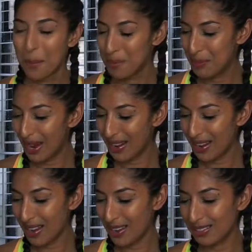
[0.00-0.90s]

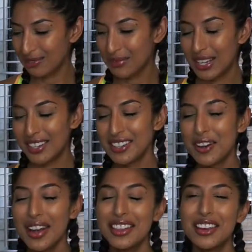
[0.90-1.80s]
But um, you
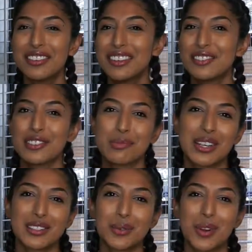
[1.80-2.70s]
know, I love it. It just
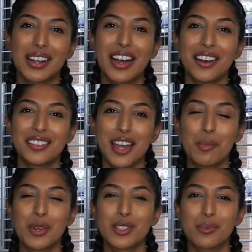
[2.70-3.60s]
makes the workout
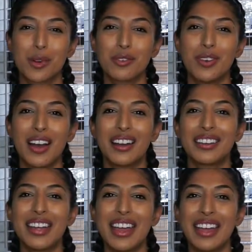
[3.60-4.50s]
that much more
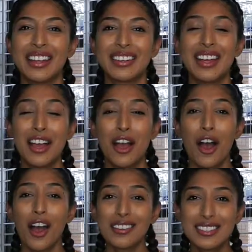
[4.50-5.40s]
fun. And
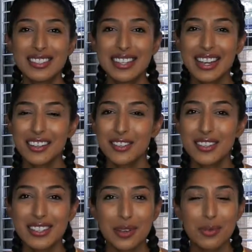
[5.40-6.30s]
honestly, I do
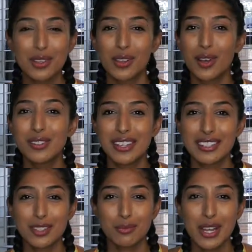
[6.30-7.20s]
the same with
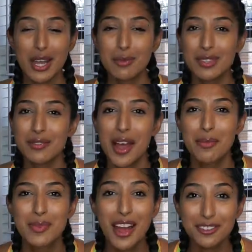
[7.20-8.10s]
clothing. Sometimes if
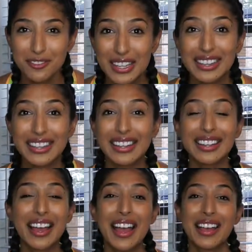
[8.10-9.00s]
I'm not
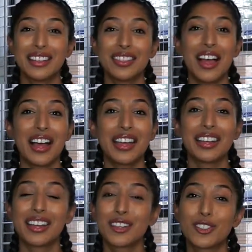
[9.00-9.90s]
feeling
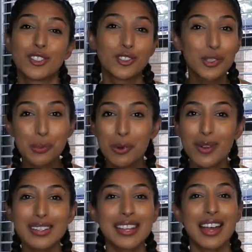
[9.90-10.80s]
like
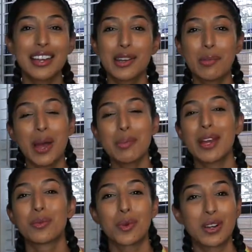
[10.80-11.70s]
super excited about
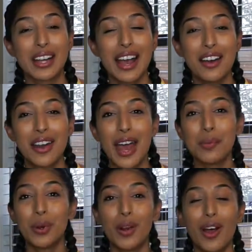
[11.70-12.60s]
my workout,
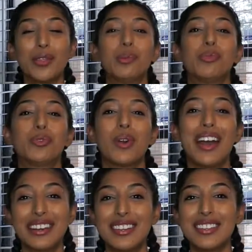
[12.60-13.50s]
I put on the
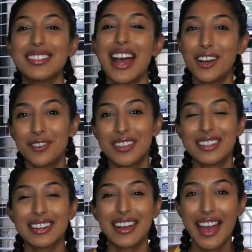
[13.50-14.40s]
brightest
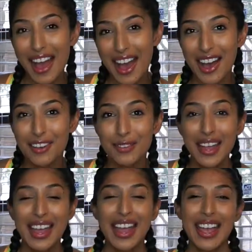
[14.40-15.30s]
outfit that I have
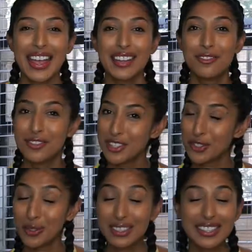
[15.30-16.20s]
and
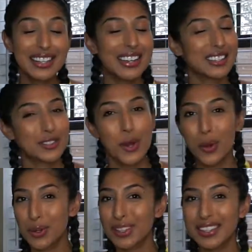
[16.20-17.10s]
visually
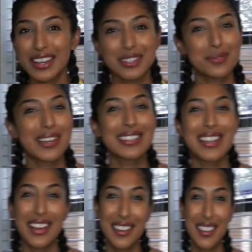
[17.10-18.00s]
totally gets me
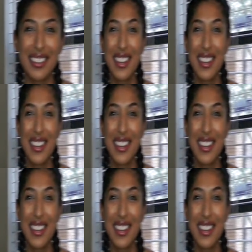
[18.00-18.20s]
excited.